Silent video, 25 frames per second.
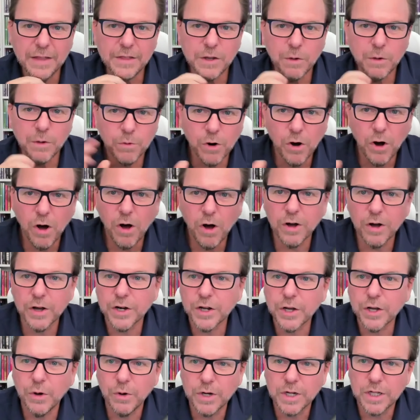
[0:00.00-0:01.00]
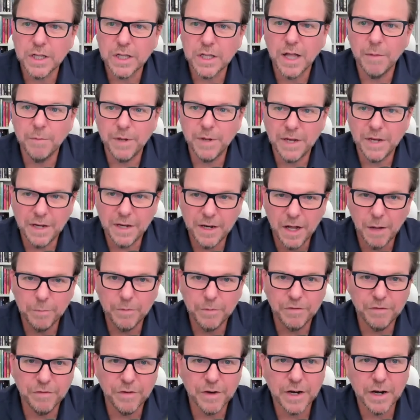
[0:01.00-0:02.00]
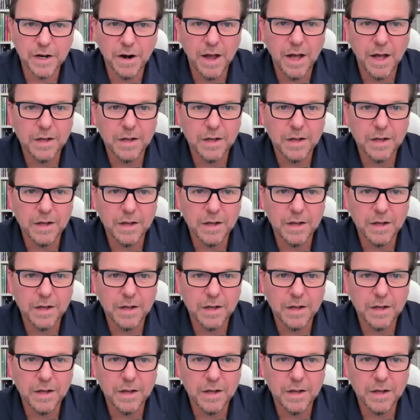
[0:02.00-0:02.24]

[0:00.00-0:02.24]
and then we're all going to go clubbing and help you figure